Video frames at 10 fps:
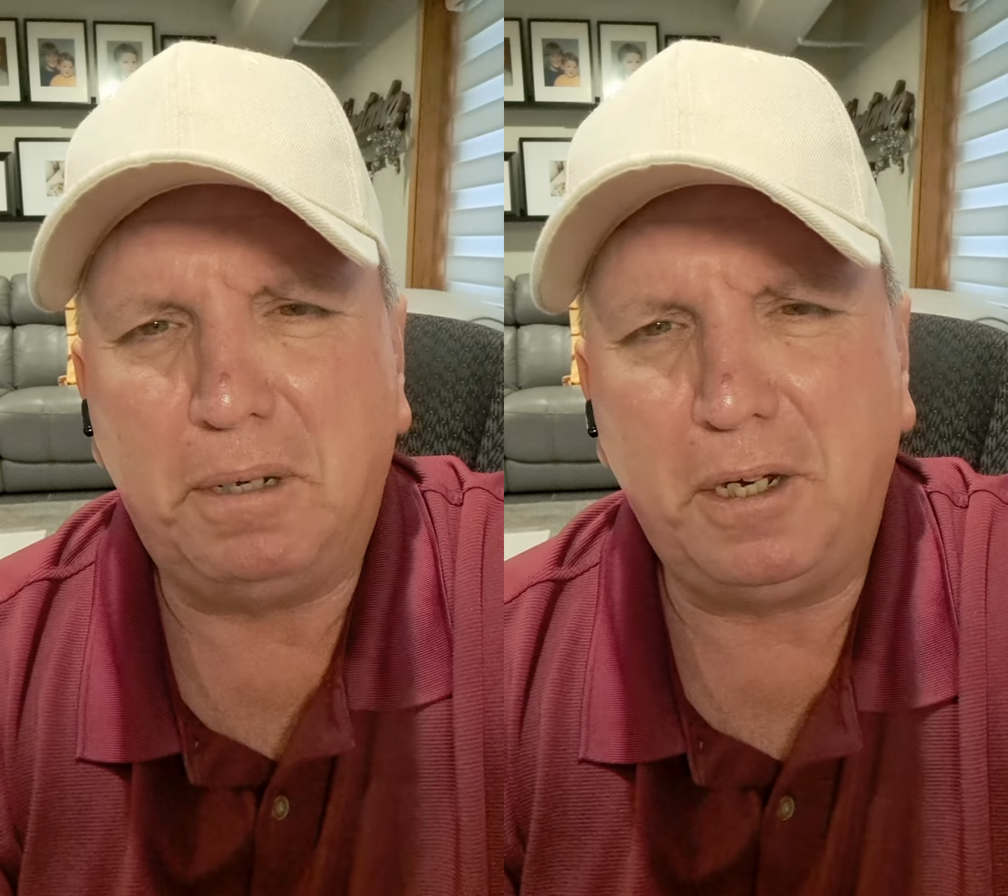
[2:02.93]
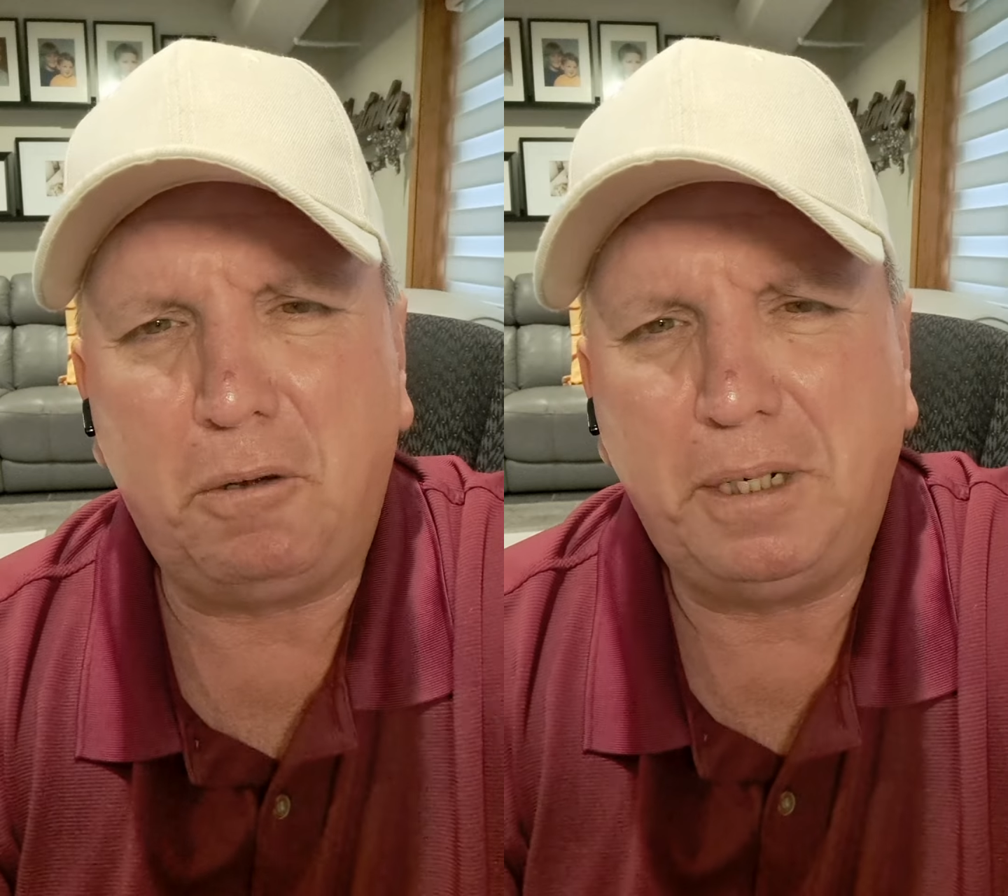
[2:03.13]

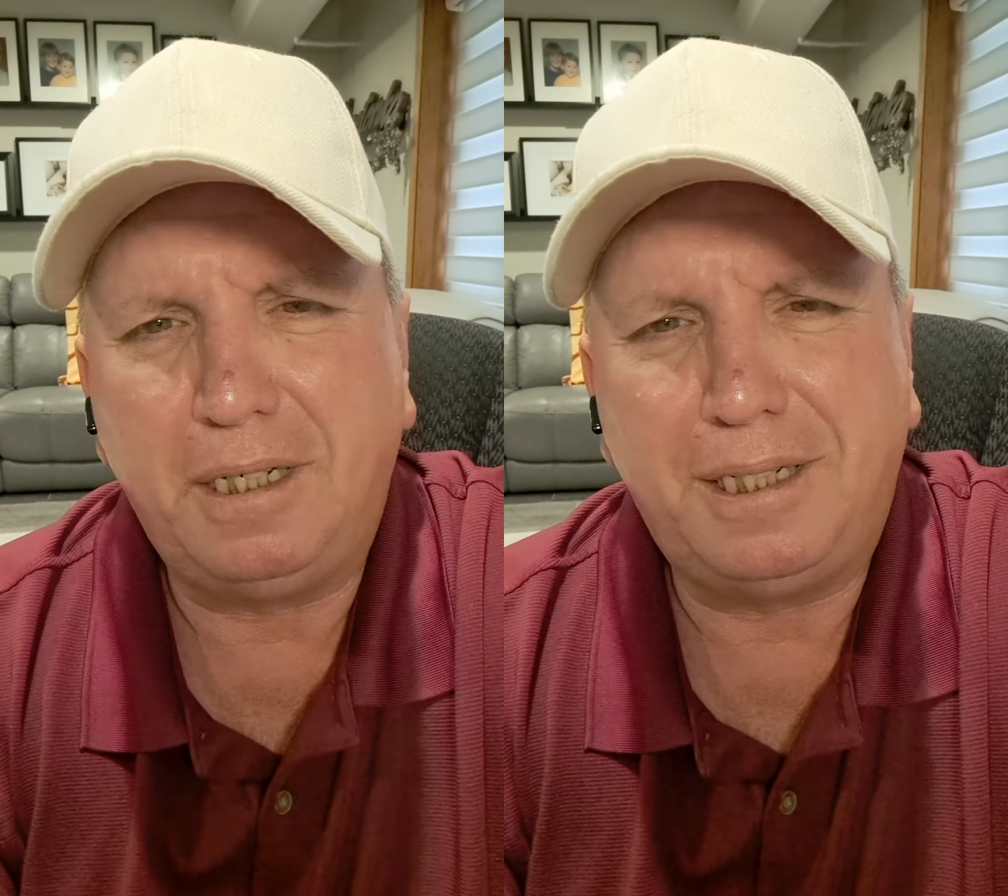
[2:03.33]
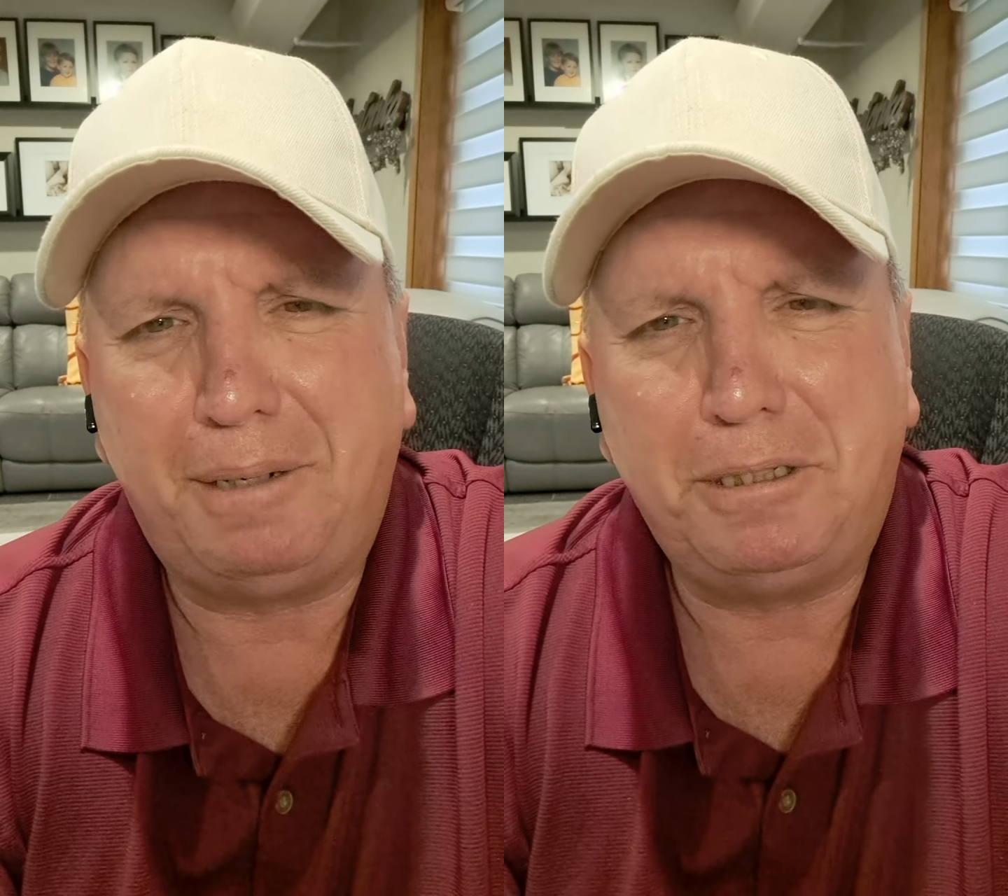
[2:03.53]
but nobody
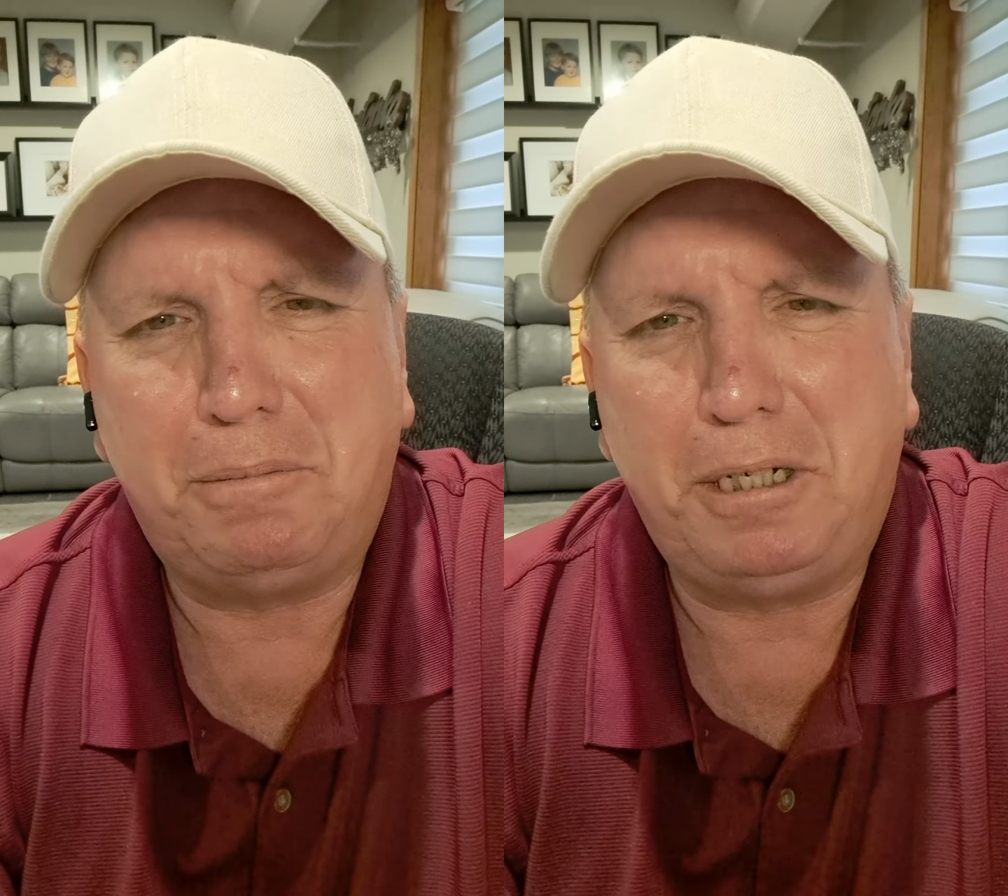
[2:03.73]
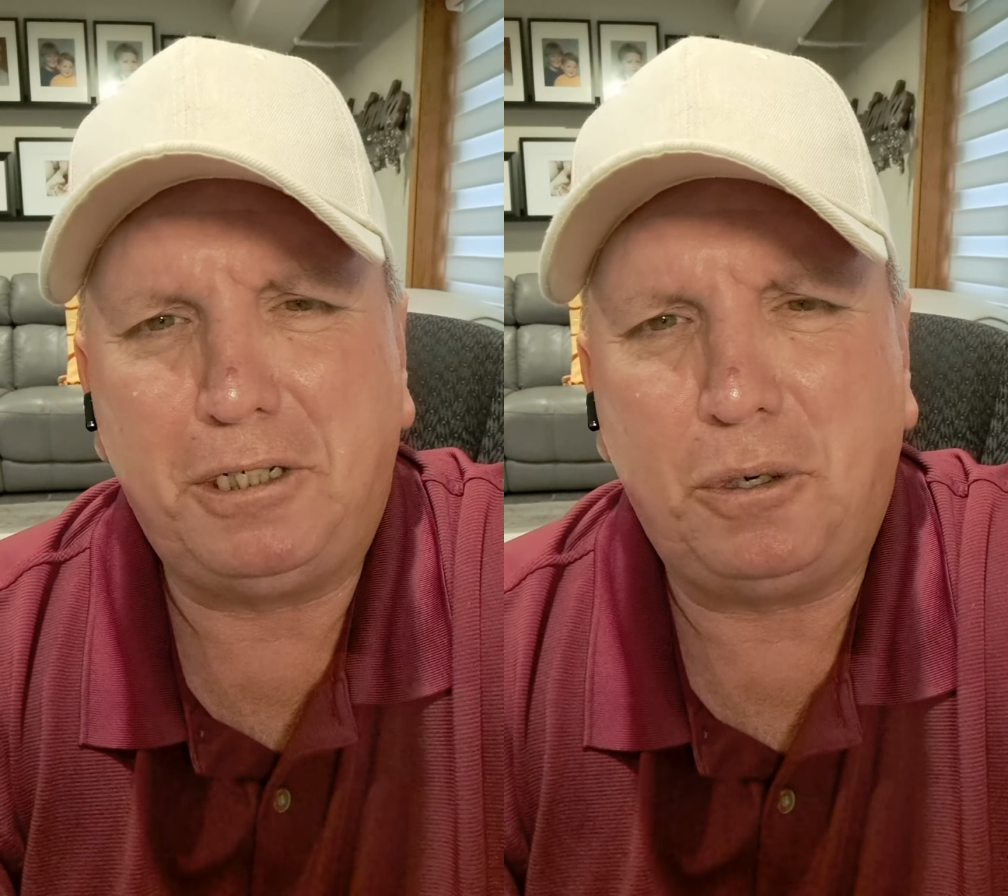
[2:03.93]
seems
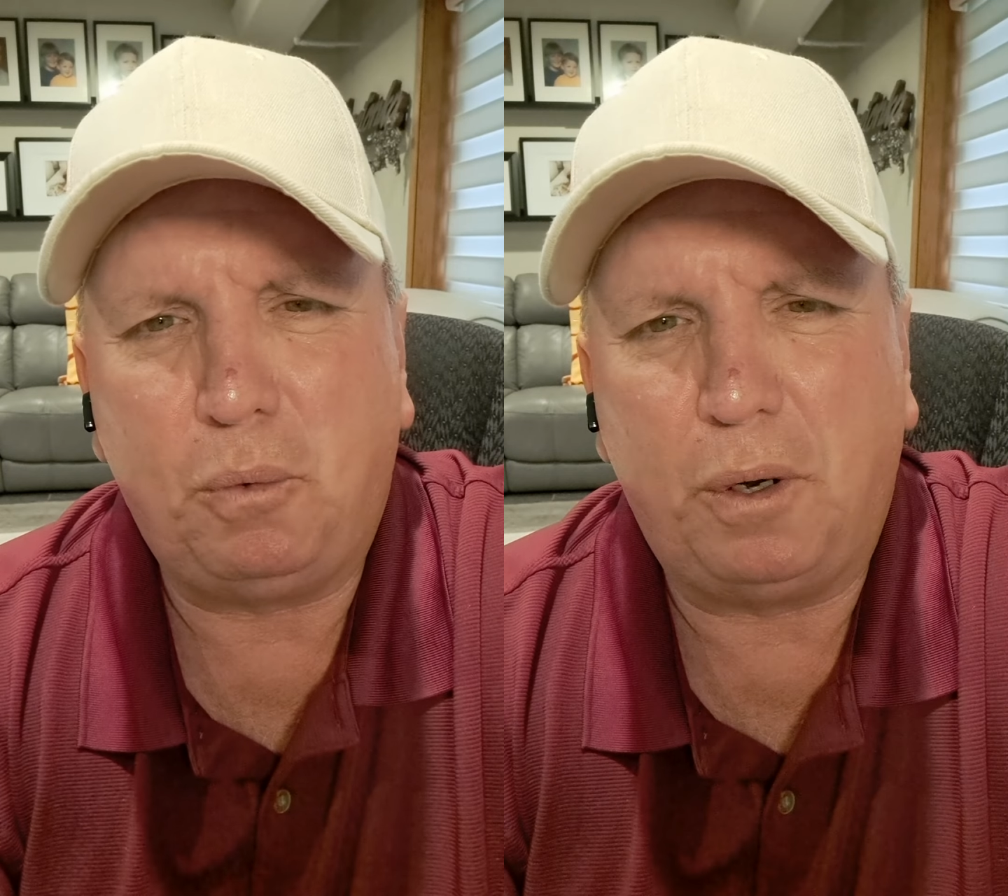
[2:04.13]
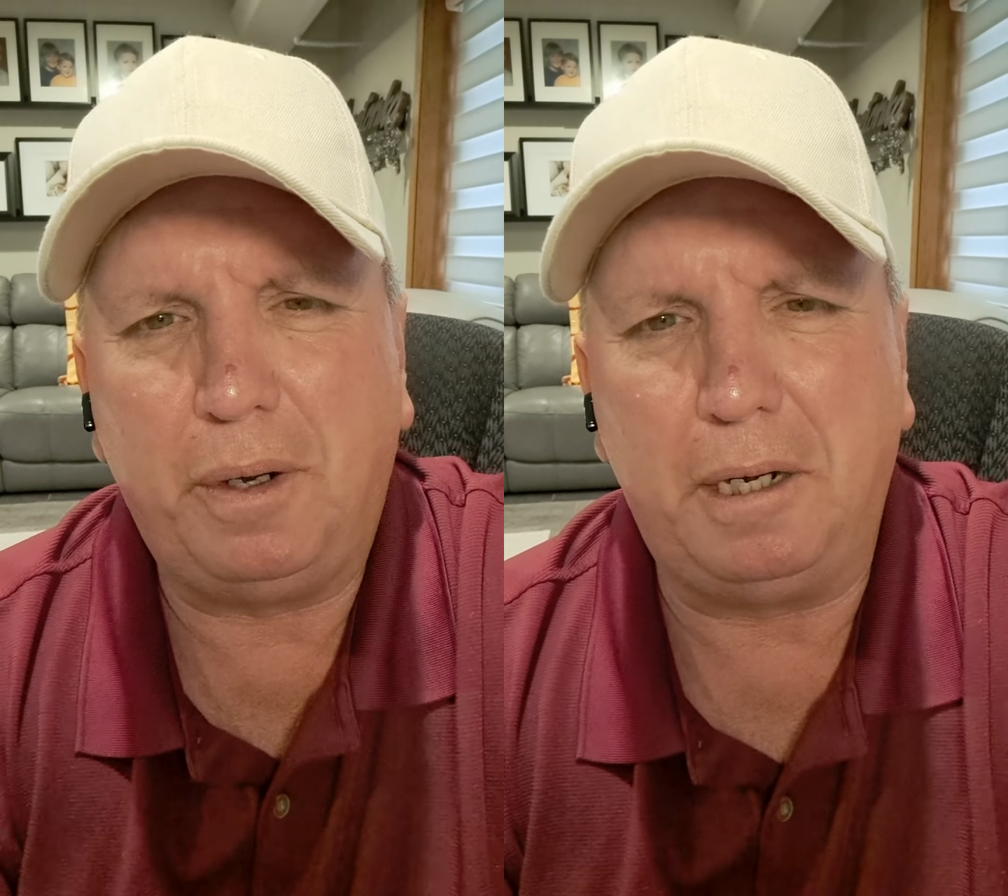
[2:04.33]
to be too
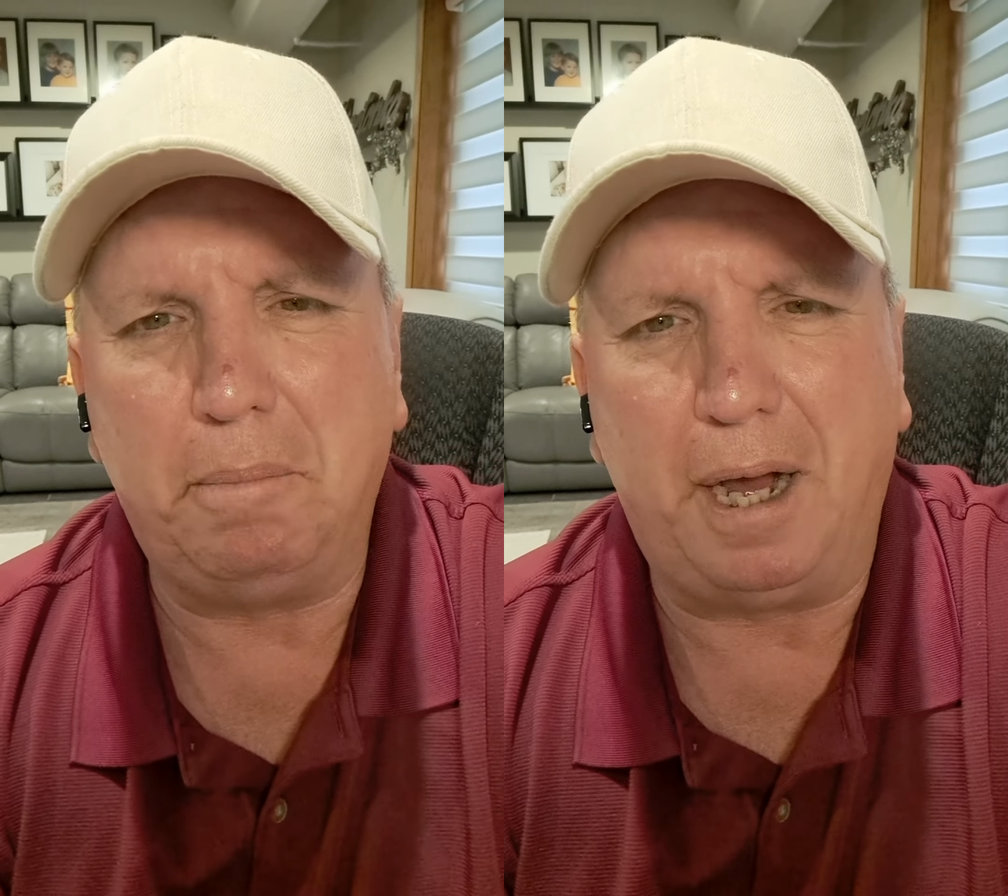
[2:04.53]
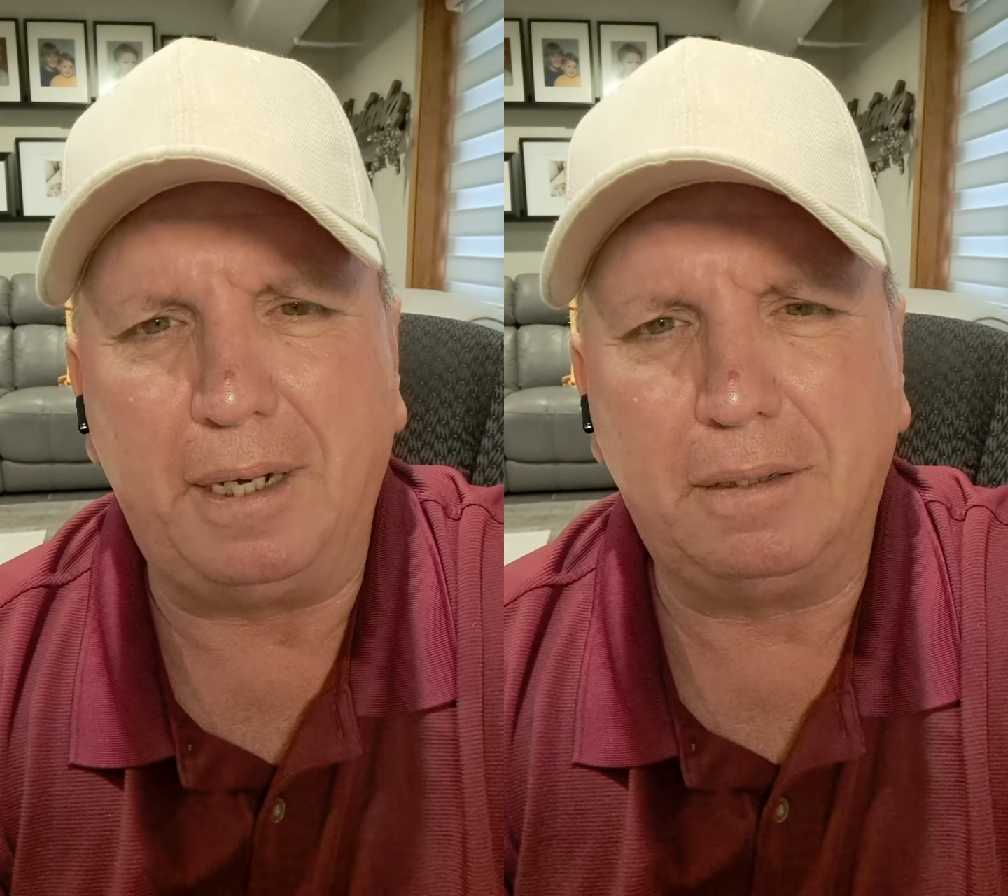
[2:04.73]
worried
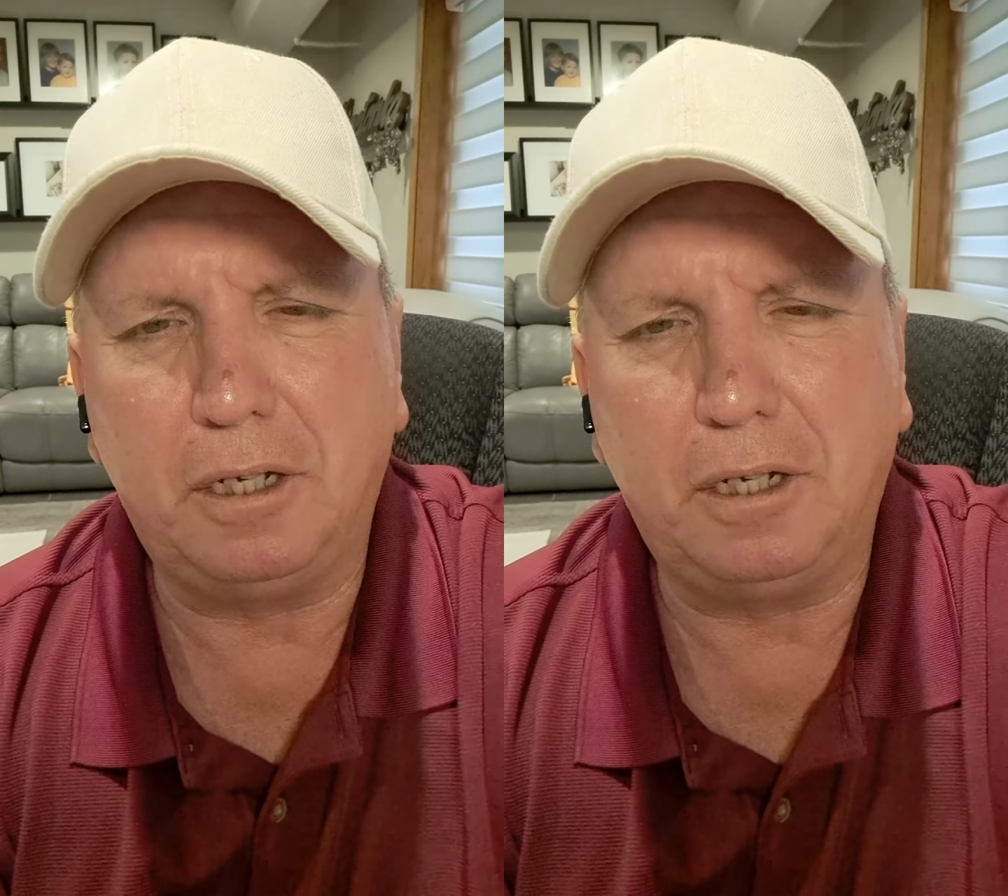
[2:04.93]
about it.